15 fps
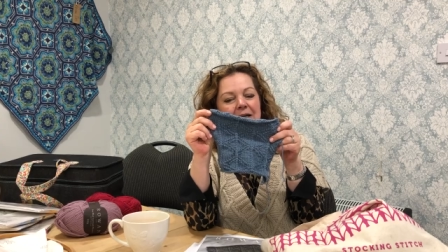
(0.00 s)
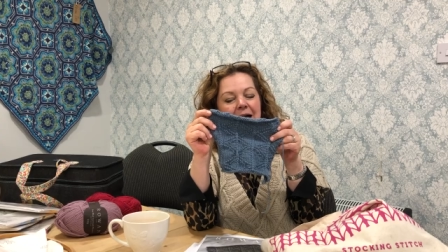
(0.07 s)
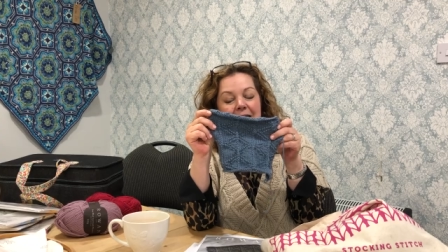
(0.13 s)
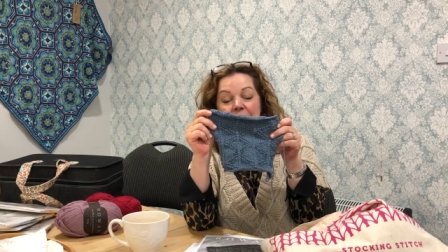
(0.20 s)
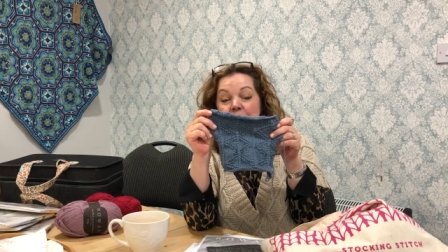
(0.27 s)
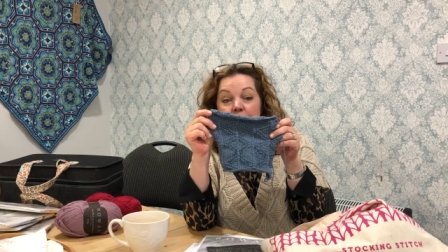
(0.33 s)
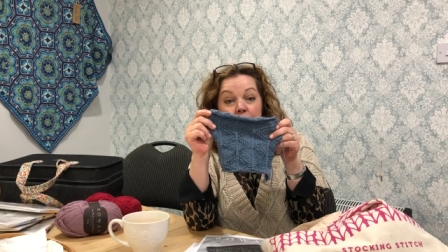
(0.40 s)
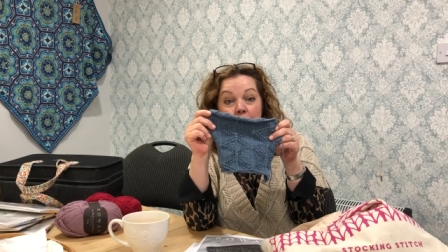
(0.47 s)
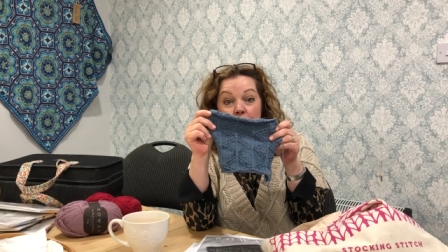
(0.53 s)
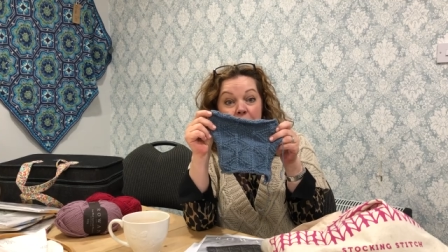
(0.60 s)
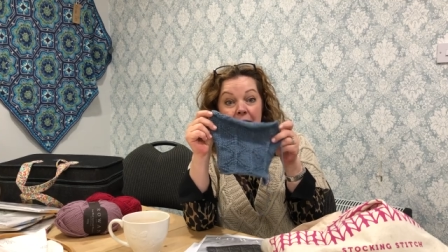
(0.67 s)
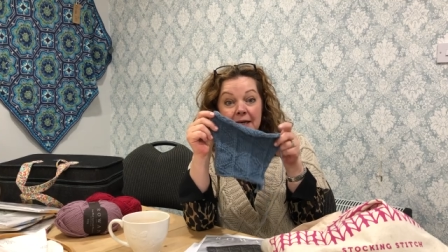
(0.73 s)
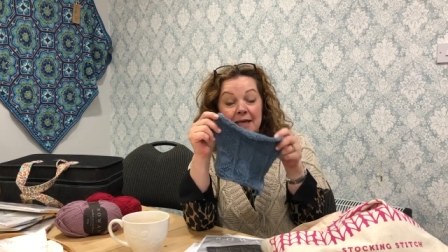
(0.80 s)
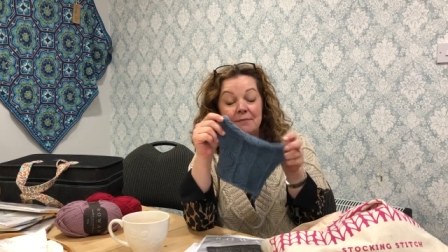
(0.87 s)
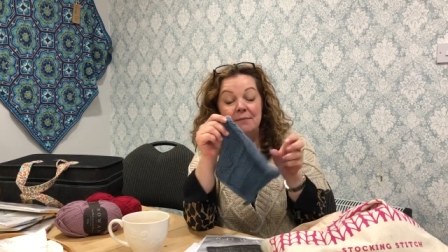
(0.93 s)
And I just couldn't
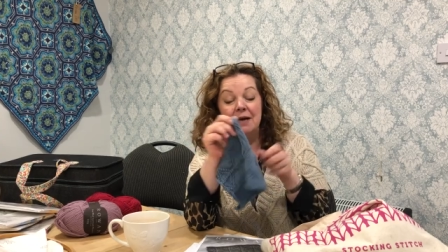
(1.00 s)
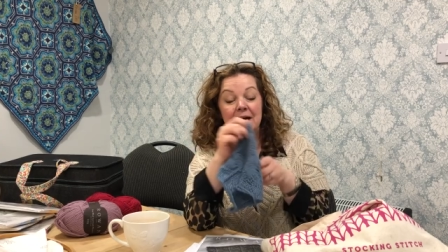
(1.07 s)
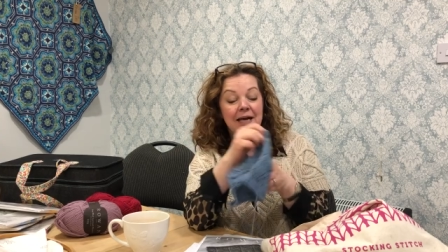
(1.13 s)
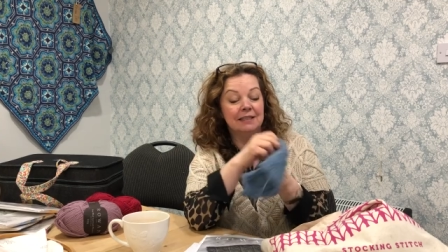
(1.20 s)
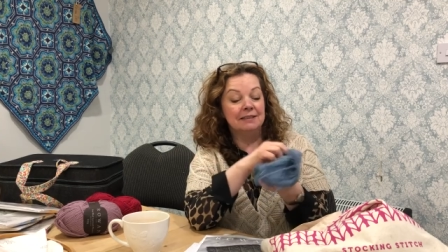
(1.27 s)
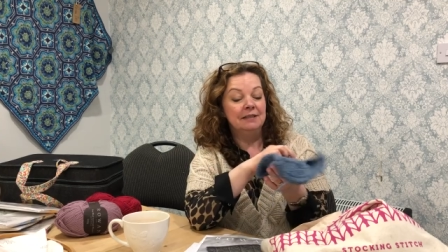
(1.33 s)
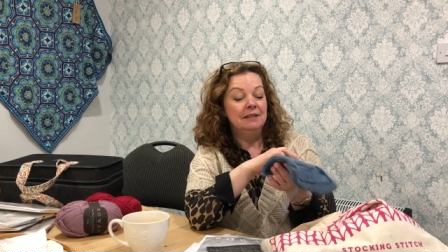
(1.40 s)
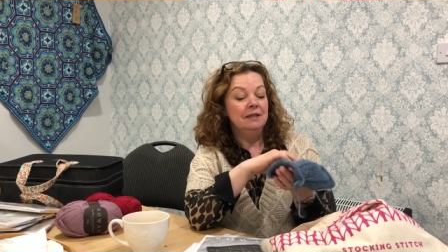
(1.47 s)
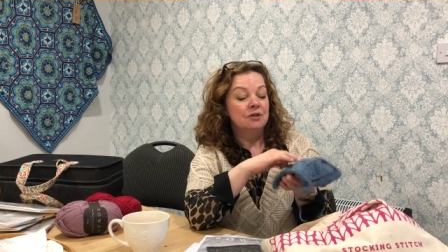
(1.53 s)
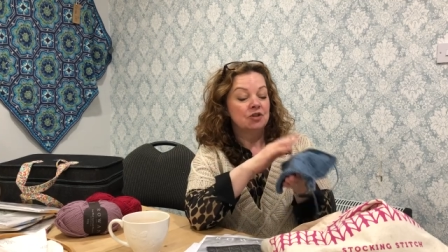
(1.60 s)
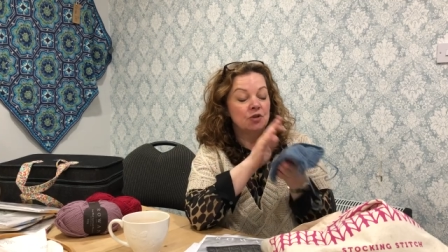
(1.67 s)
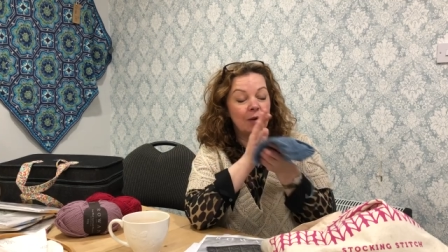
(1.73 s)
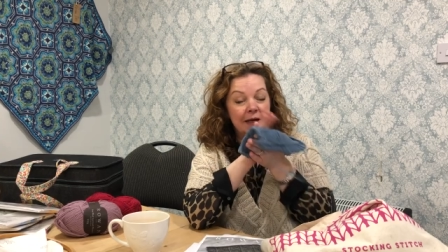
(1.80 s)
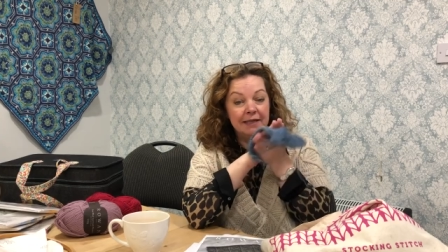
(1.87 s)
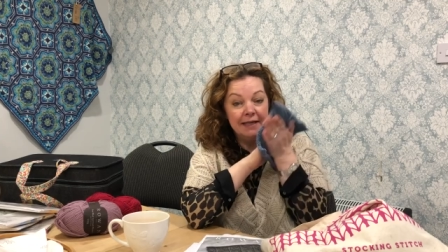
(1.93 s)
get it in my head.
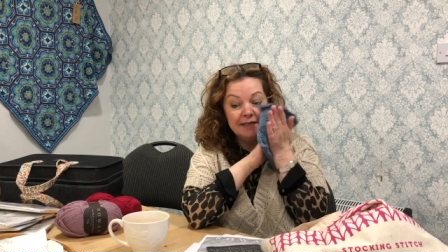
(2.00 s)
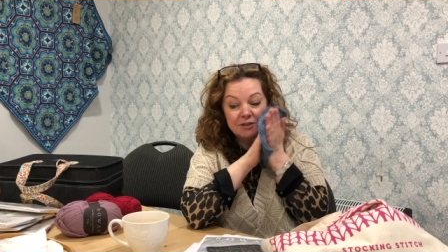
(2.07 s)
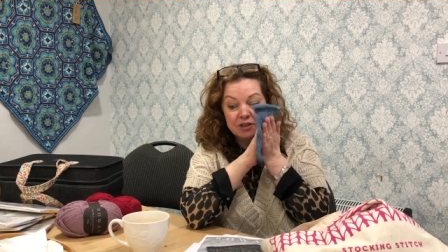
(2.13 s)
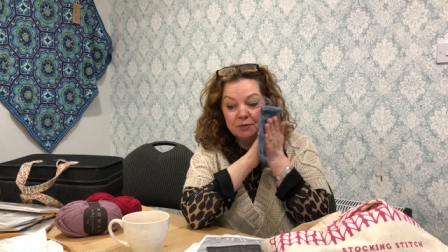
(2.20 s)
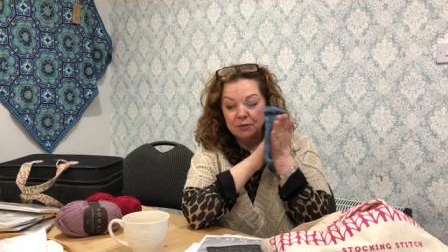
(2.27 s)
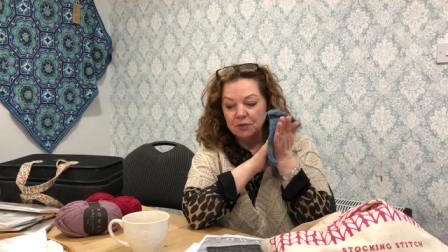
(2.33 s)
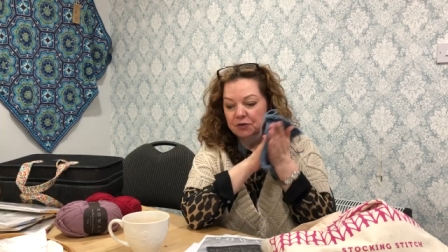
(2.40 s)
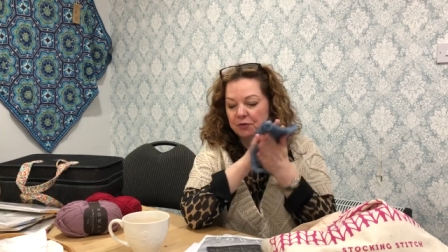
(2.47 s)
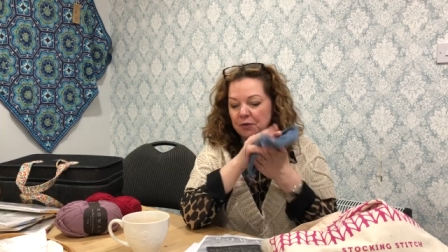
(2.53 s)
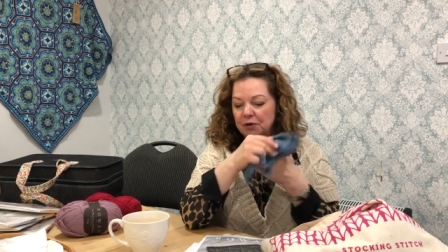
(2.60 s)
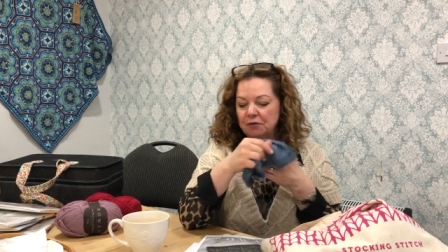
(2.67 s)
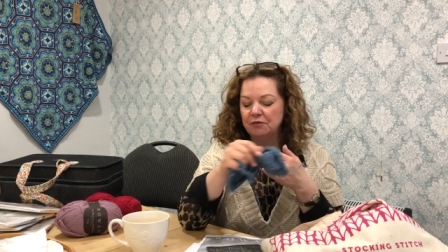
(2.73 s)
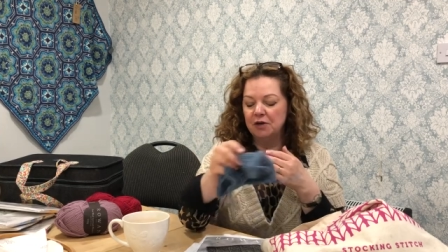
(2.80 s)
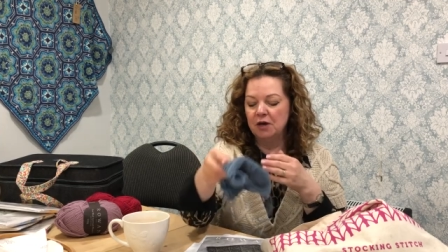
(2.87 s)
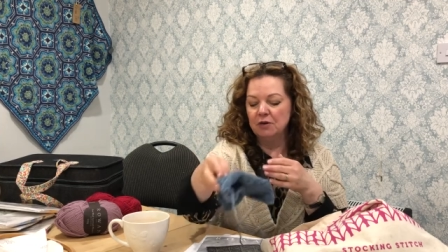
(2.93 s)
So I need to do another one
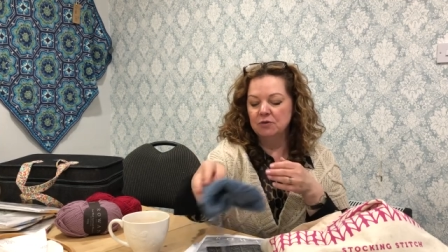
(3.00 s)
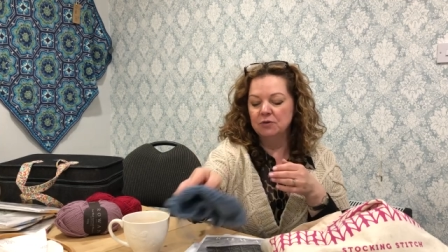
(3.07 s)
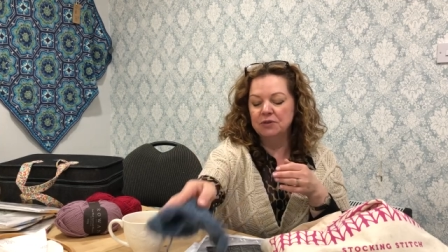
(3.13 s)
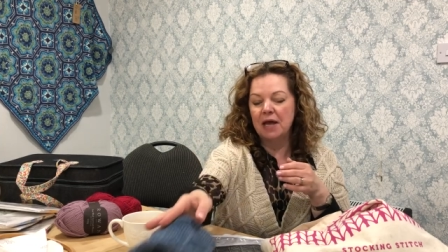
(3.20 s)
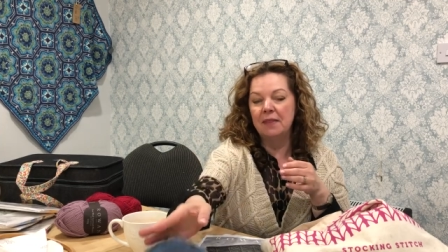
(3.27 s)
of those.